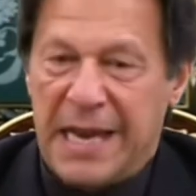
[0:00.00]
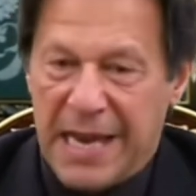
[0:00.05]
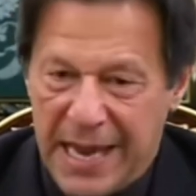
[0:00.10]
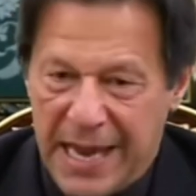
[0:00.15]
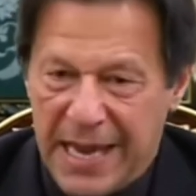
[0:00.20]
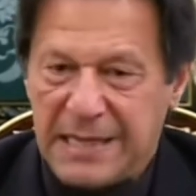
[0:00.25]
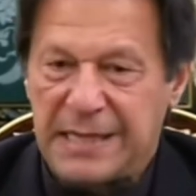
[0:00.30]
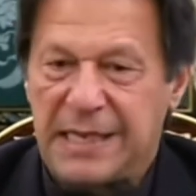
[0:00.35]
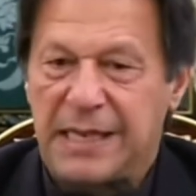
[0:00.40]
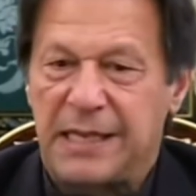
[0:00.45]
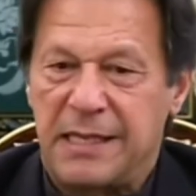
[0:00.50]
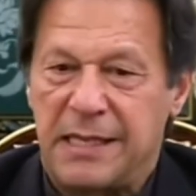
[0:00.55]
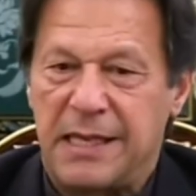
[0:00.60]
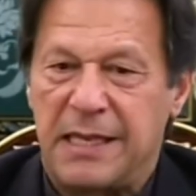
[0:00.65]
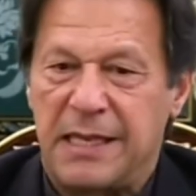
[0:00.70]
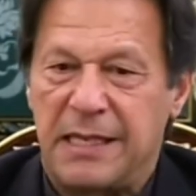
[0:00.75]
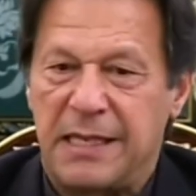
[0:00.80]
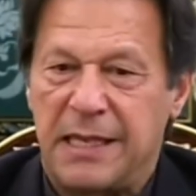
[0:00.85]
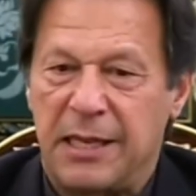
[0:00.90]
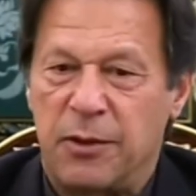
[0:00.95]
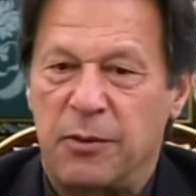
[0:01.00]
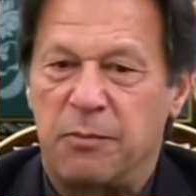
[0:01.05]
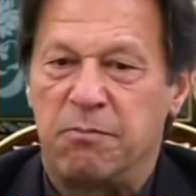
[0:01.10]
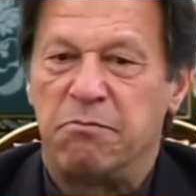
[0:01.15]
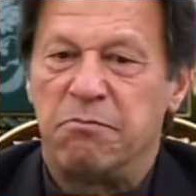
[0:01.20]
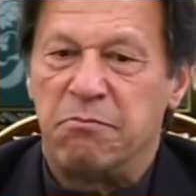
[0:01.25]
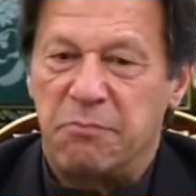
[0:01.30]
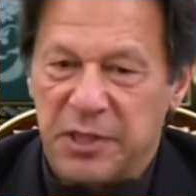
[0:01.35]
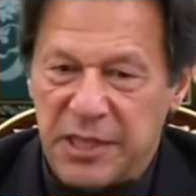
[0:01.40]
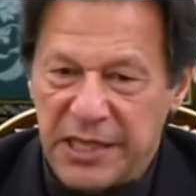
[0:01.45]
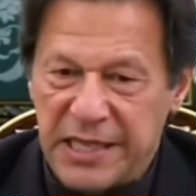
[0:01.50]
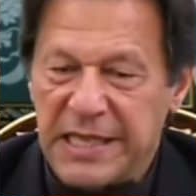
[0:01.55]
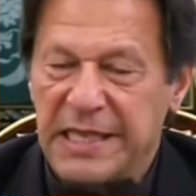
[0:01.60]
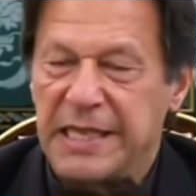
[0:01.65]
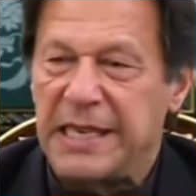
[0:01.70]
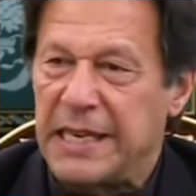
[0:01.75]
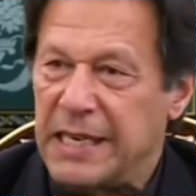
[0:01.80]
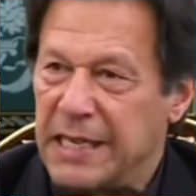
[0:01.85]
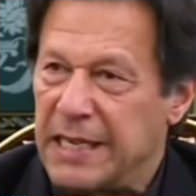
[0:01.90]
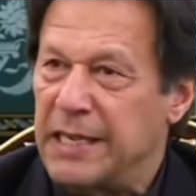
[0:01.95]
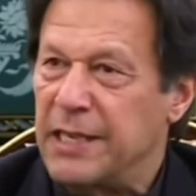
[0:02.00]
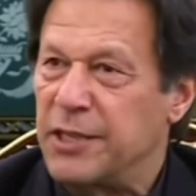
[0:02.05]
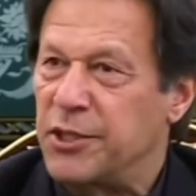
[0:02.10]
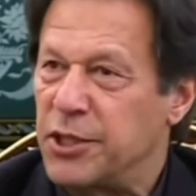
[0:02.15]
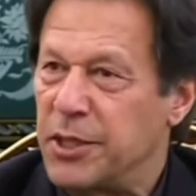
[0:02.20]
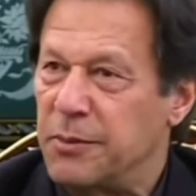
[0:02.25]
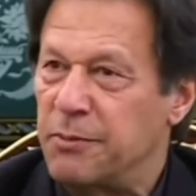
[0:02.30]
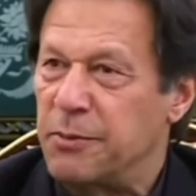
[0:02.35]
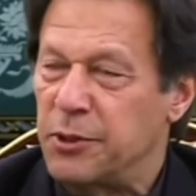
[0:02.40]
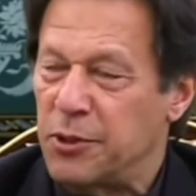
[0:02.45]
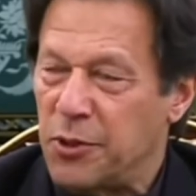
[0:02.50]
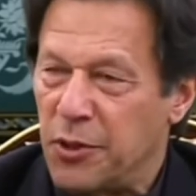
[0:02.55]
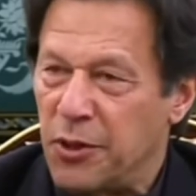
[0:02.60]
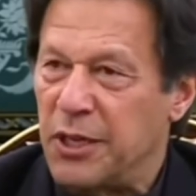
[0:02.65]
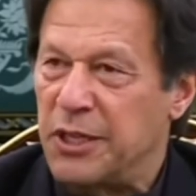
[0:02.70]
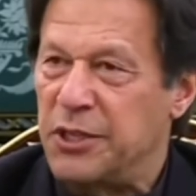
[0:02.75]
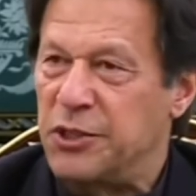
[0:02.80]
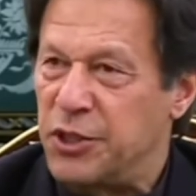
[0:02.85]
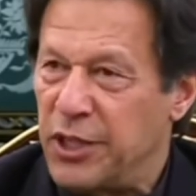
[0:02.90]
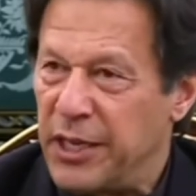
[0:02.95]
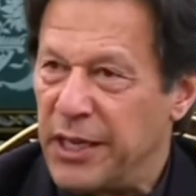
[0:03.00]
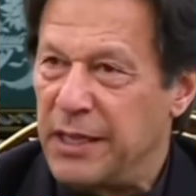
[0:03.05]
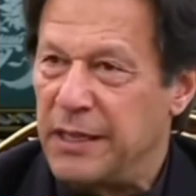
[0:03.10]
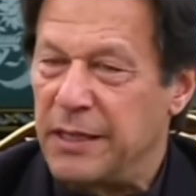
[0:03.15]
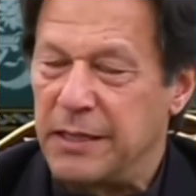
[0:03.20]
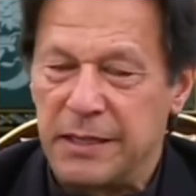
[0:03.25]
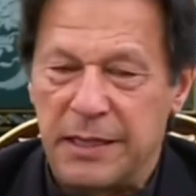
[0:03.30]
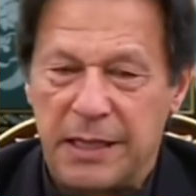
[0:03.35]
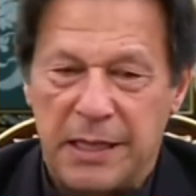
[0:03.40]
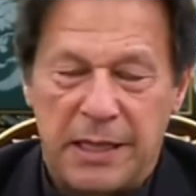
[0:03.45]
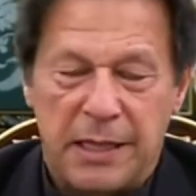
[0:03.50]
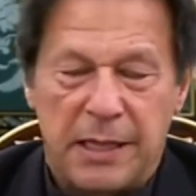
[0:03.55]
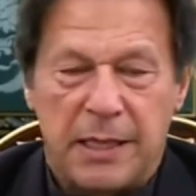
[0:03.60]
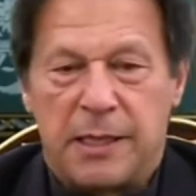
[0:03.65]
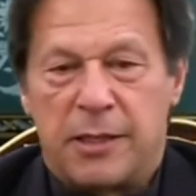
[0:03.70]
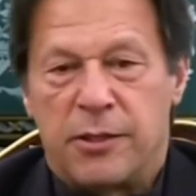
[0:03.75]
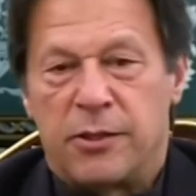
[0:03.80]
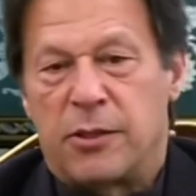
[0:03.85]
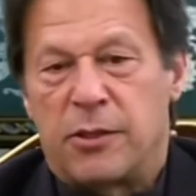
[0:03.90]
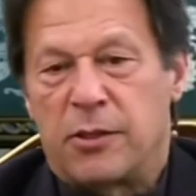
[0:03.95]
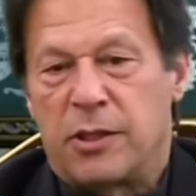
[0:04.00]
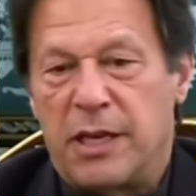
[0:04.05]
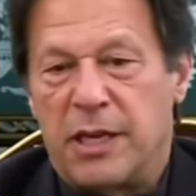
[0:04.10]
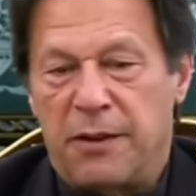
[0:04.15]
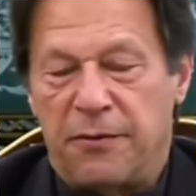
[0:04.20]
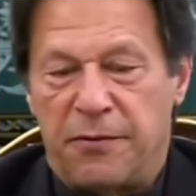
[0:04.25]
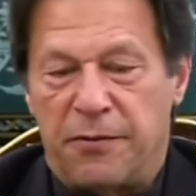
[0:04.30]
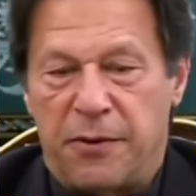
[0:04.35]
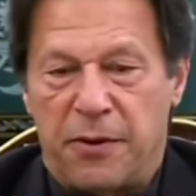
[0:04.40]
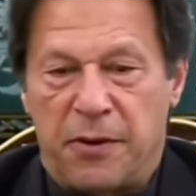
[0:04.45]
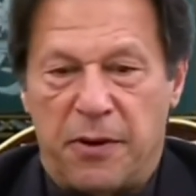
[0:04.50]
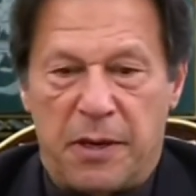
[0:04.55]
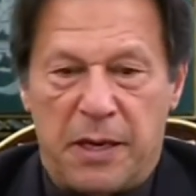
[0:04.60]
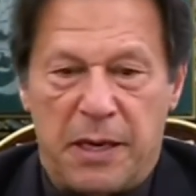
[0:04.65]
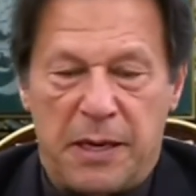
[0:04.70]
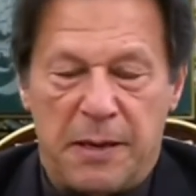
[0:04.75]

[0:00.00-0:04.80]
As I said, their senior leadership is all in jail. So therefore,